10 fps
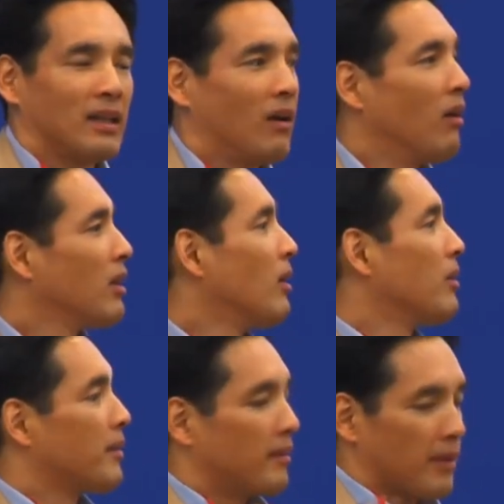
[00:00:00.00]
all
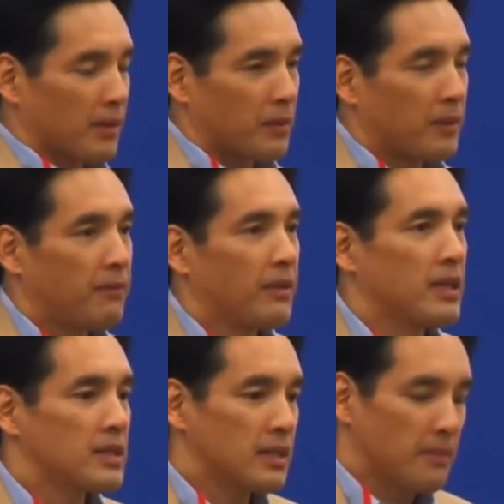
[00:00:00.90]
over the world for
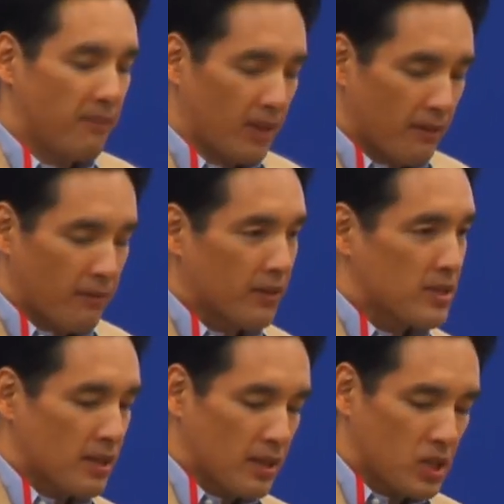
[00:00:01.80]
this very first